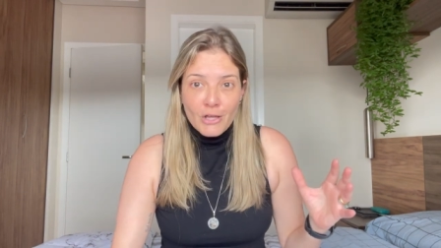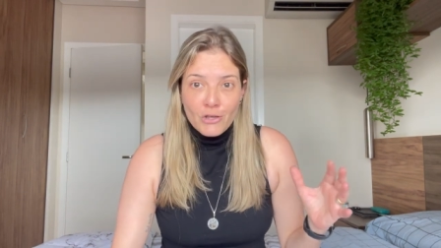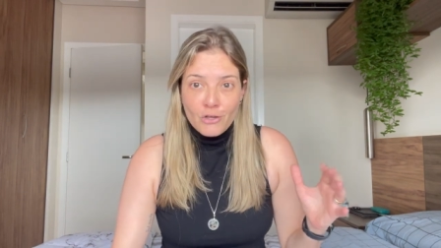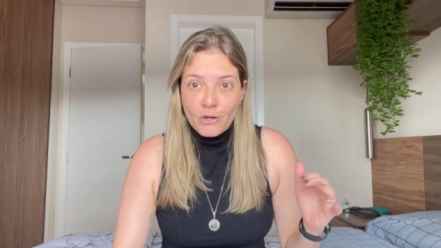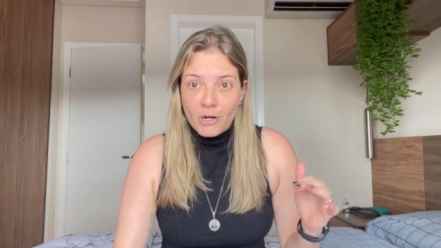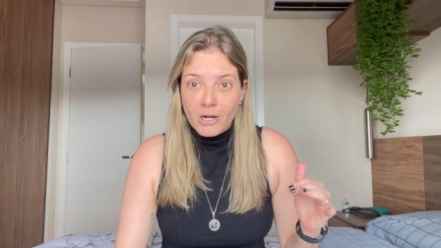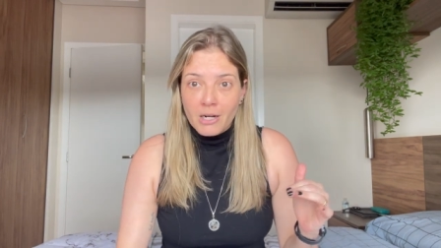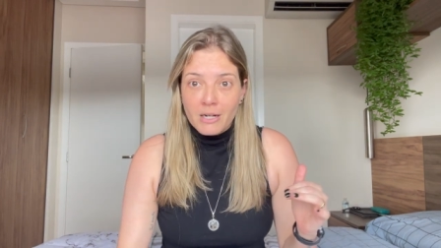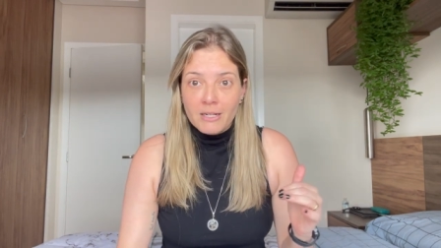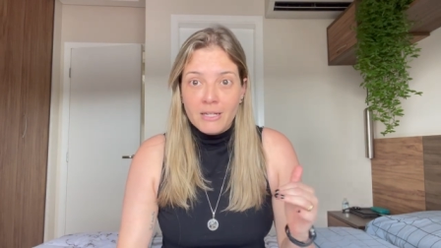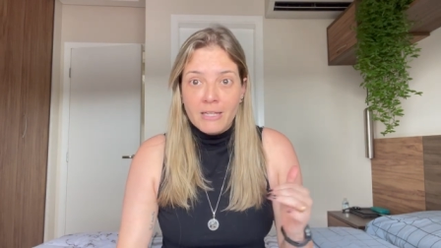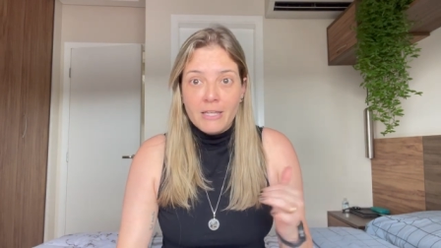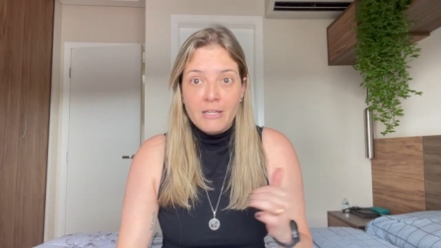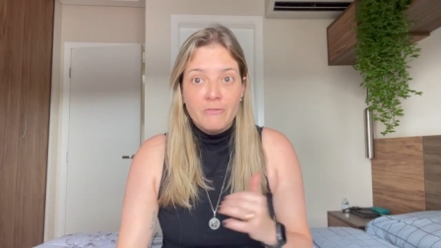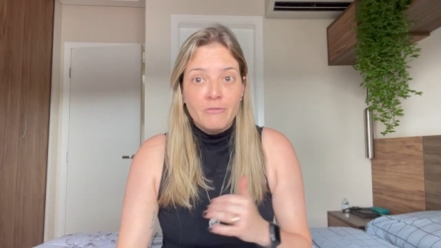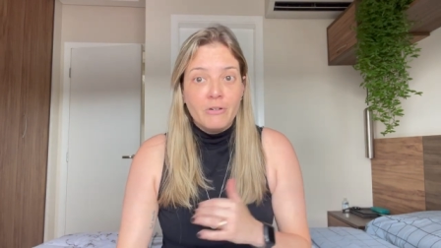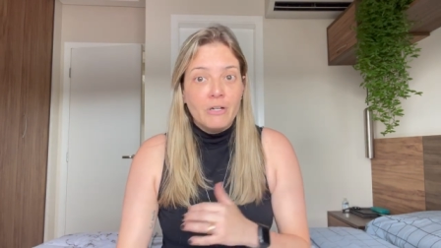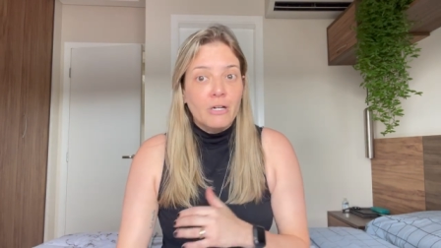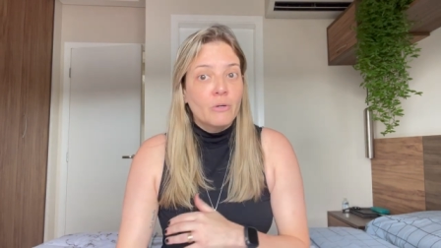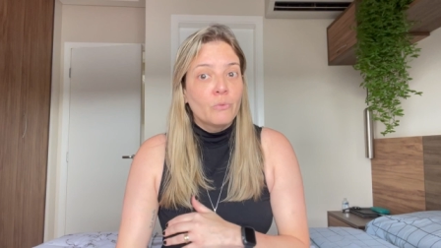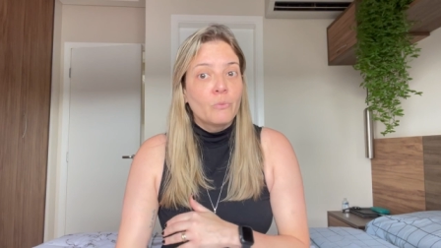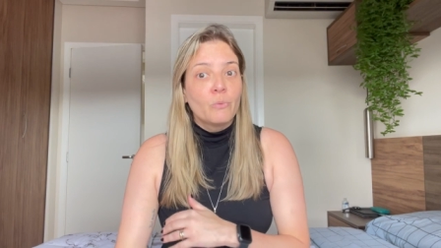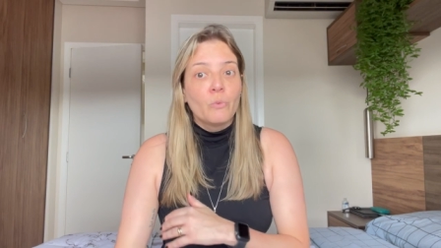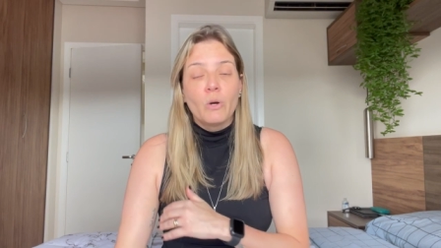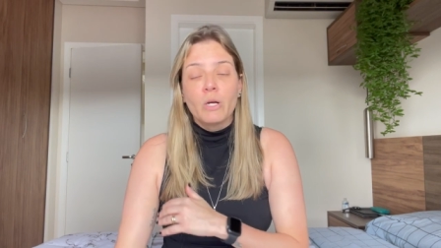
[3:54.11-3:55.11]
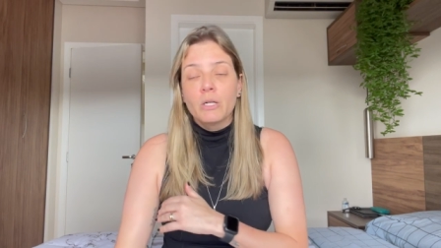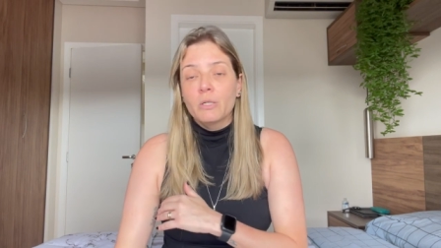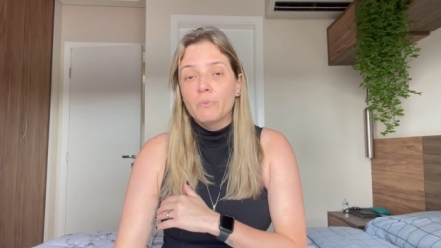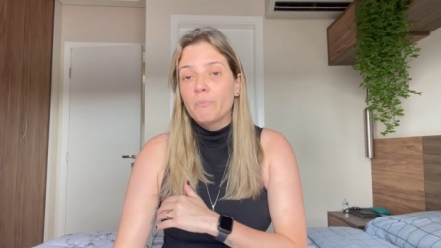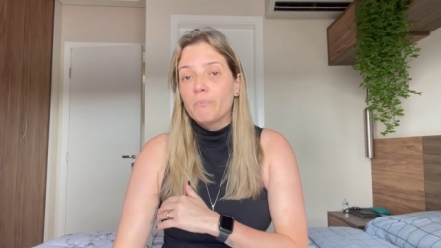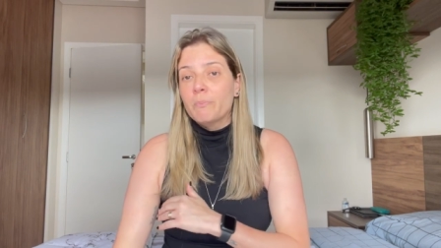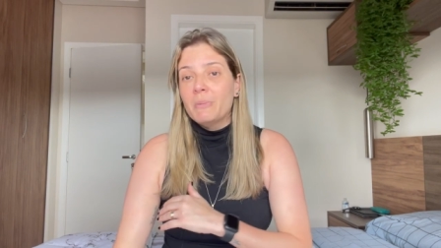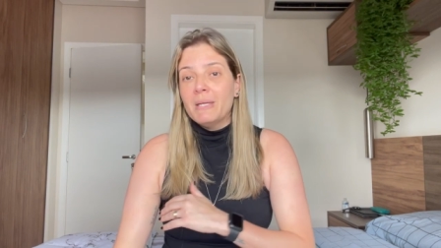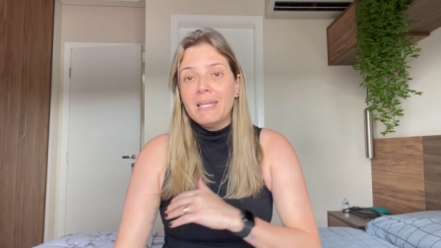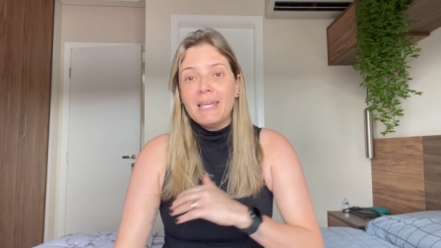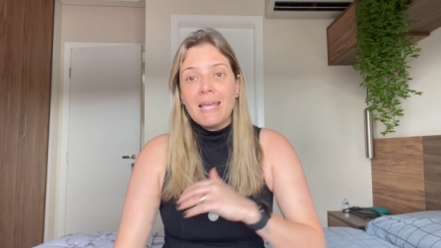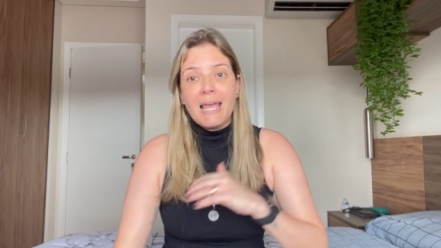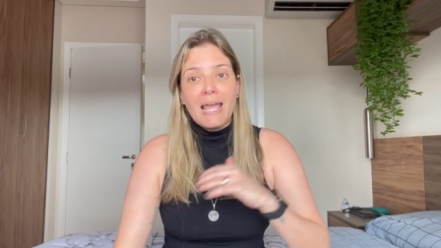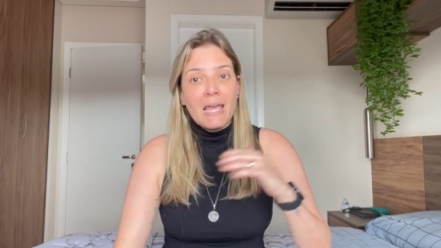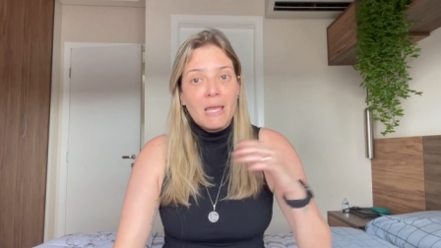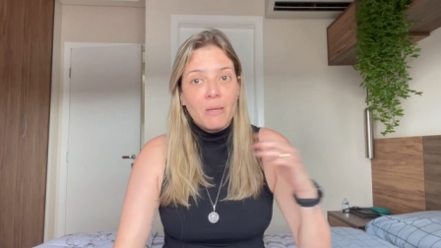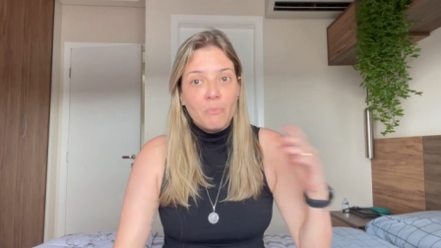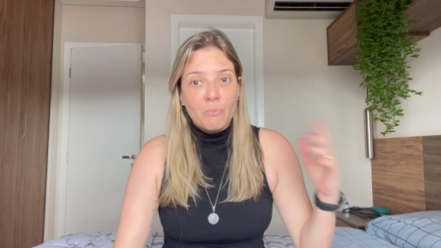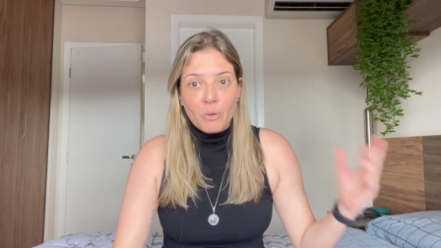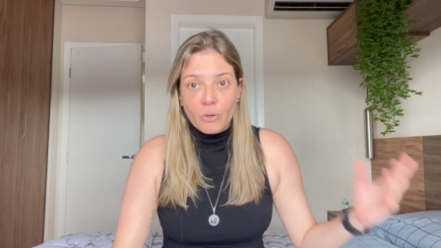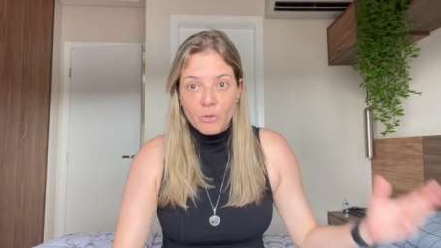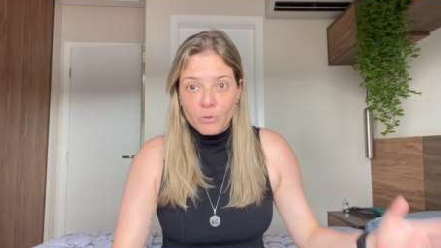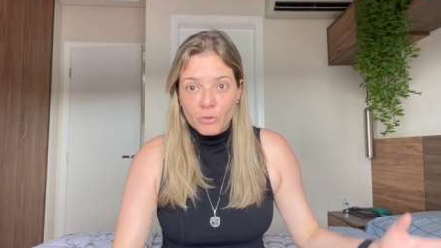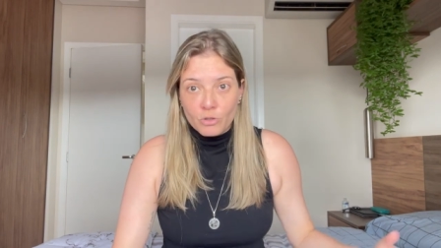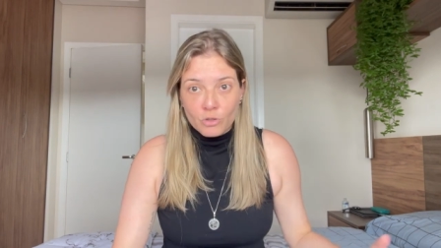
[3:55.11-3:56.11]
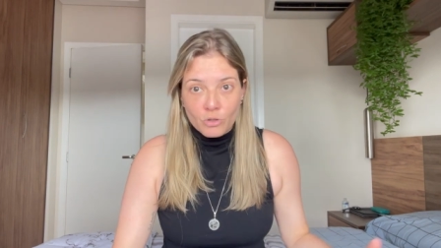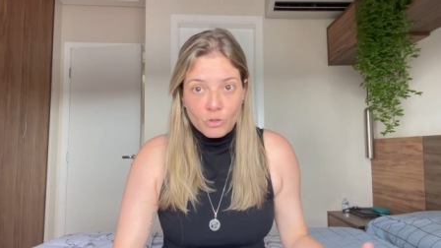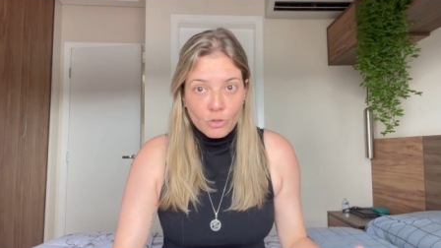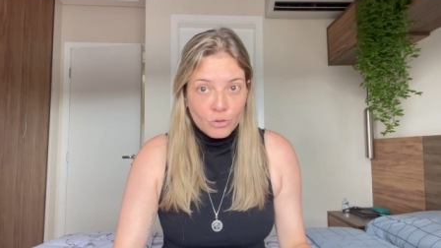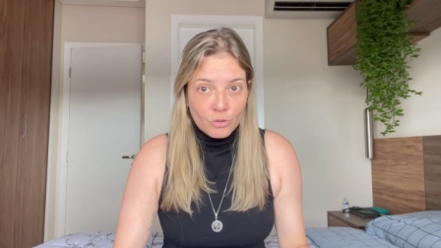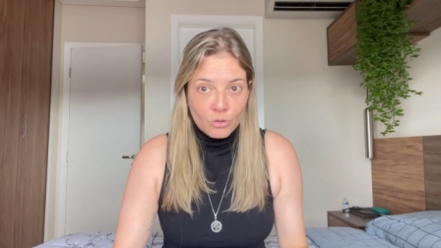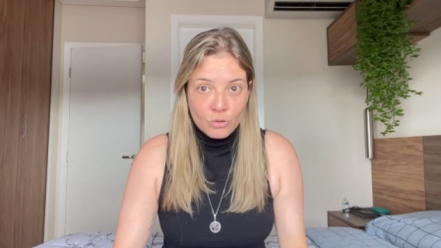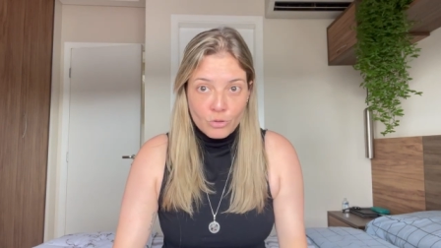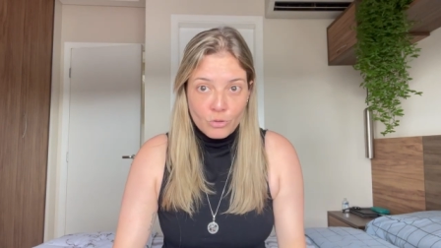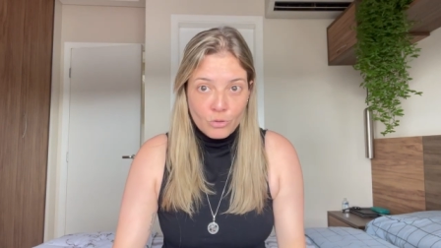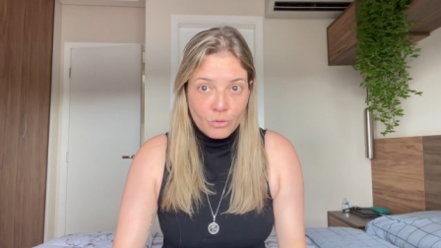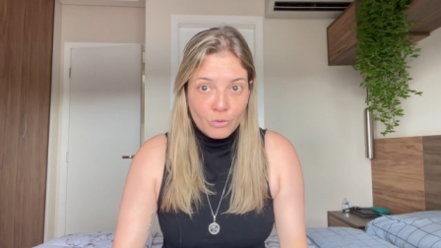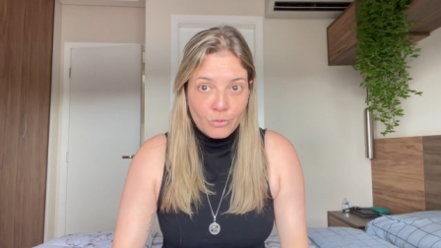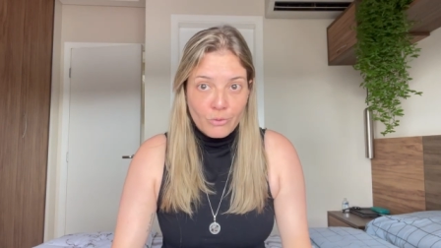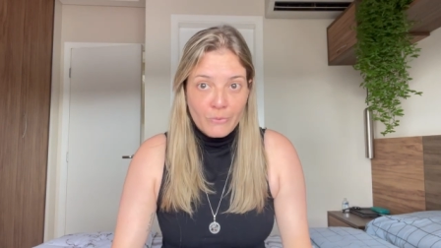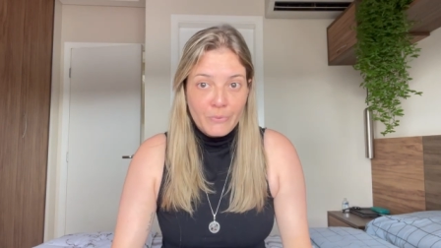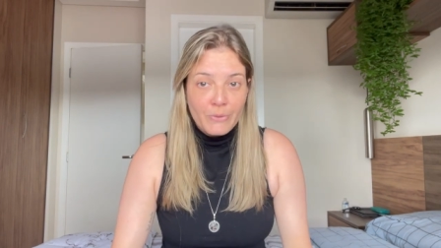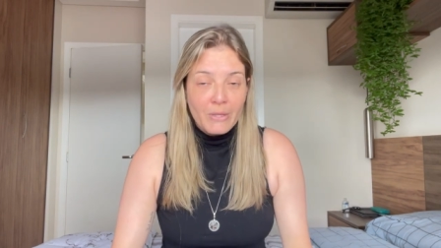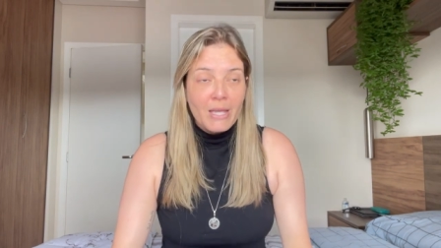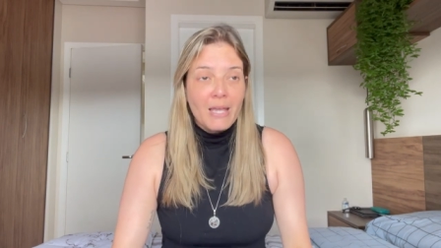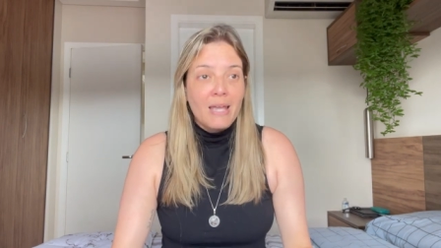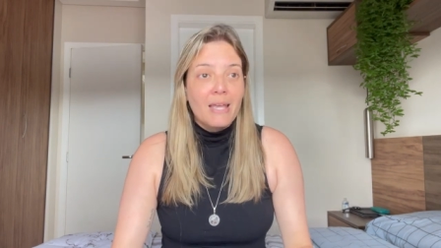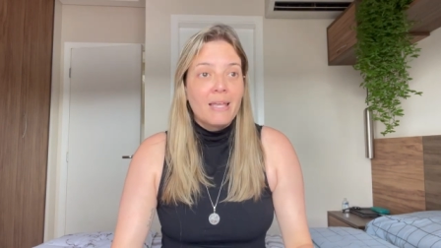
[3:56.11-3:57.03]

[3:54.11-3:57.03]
your liver won't be able to do